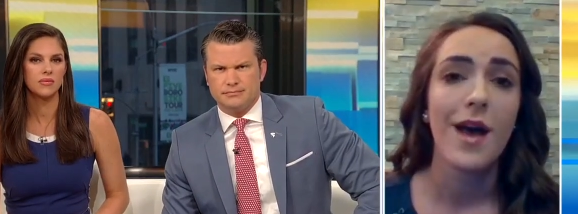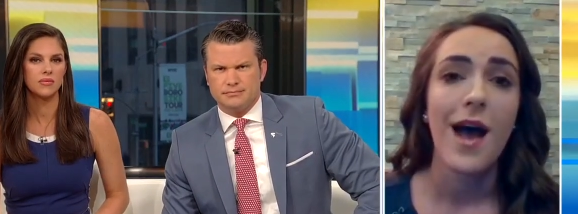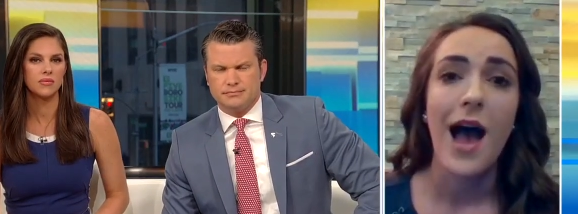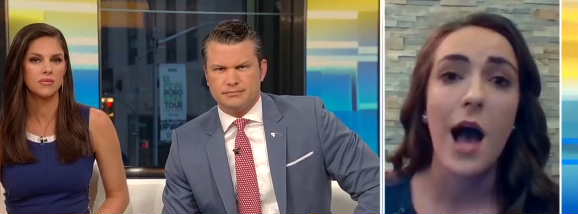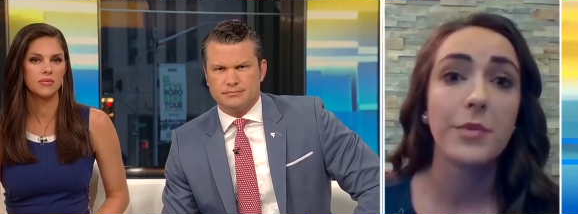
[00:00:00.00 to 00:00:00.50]

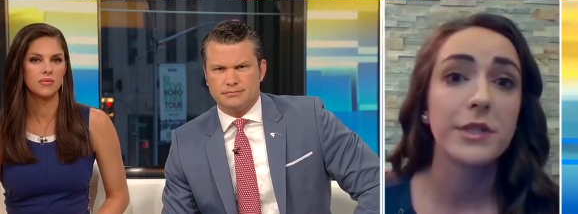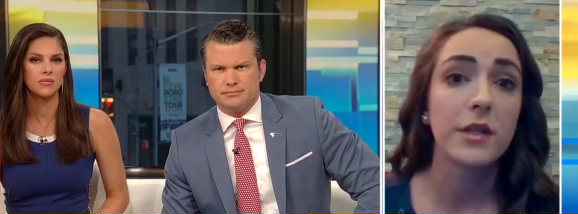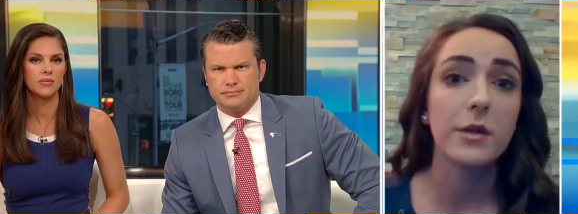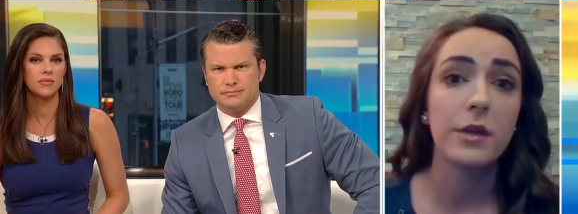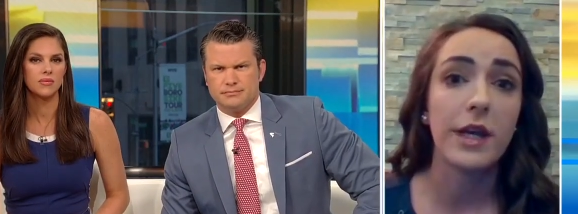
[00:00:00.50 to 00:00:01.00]

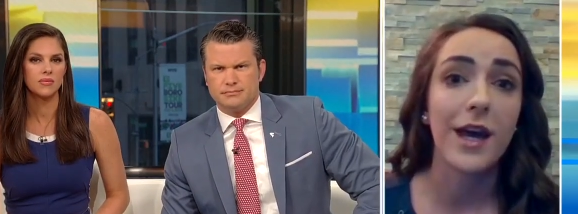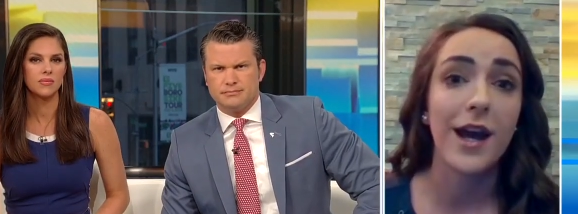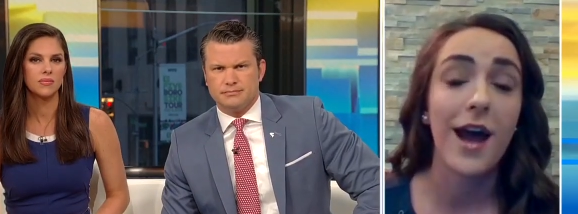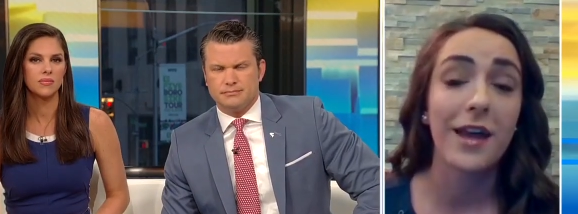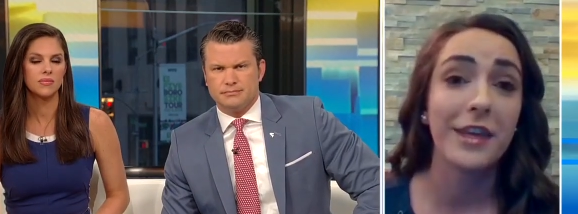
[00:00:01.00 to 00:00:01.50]
Speaker 1: Absolutely. And
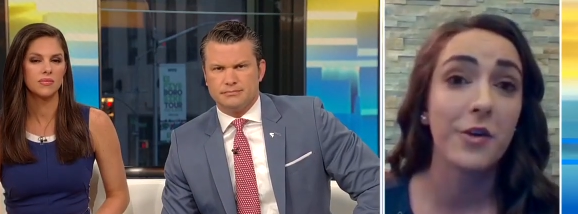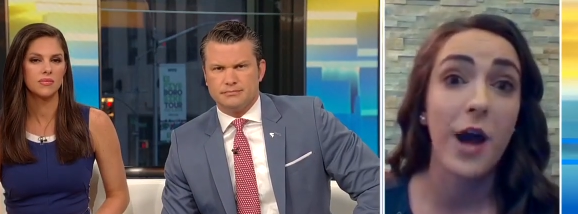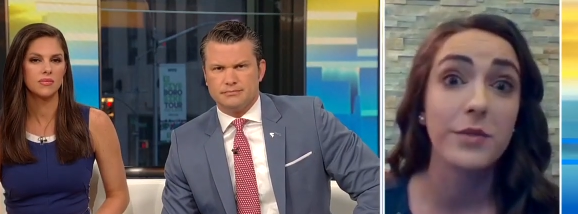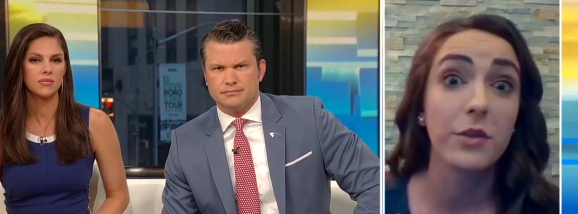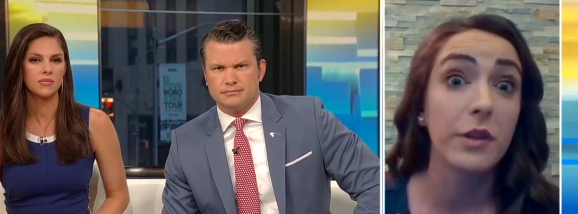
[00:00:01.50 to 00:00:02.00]
I think you're
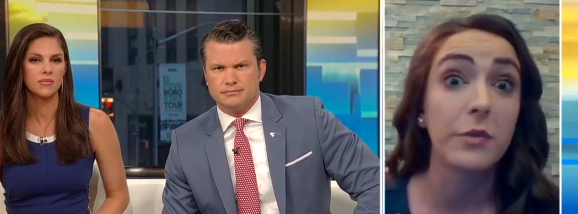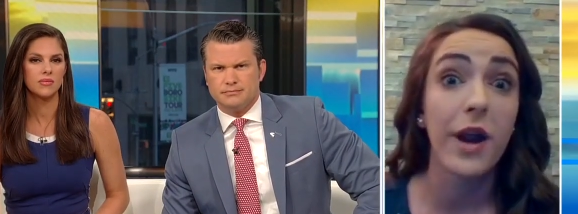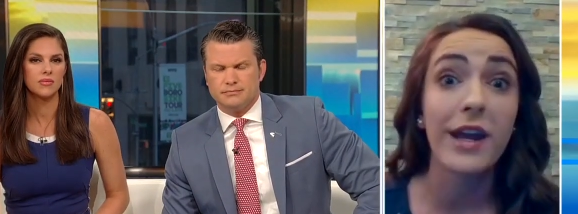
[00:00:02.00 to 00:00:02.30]
absolutely right.